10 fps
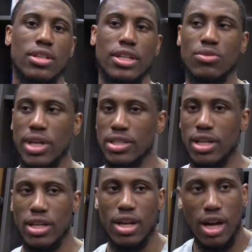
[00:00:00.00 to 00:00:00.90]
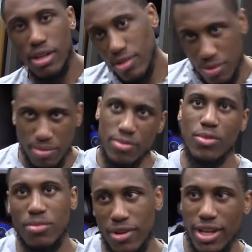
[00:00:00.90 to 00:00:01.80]
You know, that's why I started guarding with
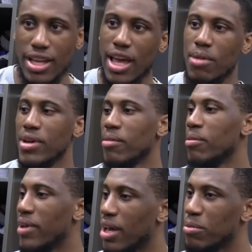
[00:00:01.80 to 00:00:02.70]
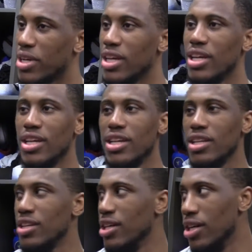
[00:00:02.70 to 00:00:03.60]
my hand behind my back. But,
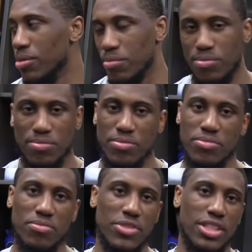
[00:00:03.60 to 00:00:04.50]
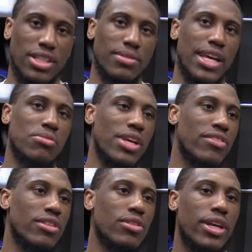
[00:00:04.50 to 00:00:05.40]
you know, sometimes you
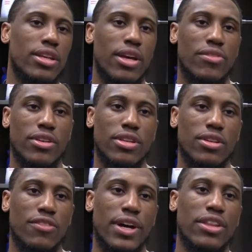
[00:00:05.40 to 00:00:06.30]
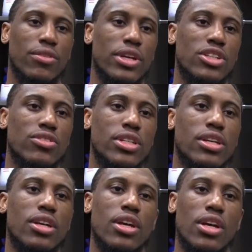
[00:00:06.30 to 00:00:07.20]
have to do that. You have to, you know, fight through injury
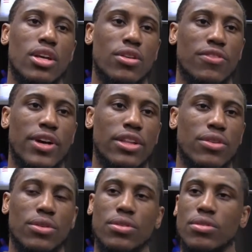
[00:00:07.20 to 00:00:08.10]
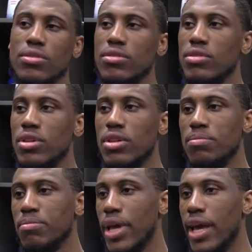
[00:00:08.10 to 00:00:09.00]
and, you know, fight through, you
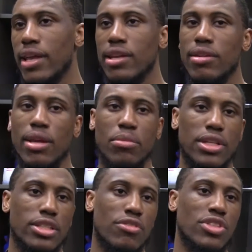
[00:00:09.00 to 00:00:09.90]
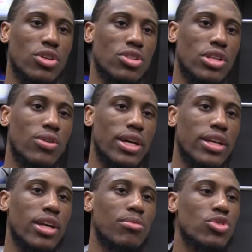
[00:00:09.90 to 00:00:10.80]
know, pain and be a tough soldier and go out
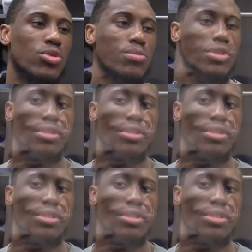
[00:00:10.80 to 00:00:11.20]
there and help the troops.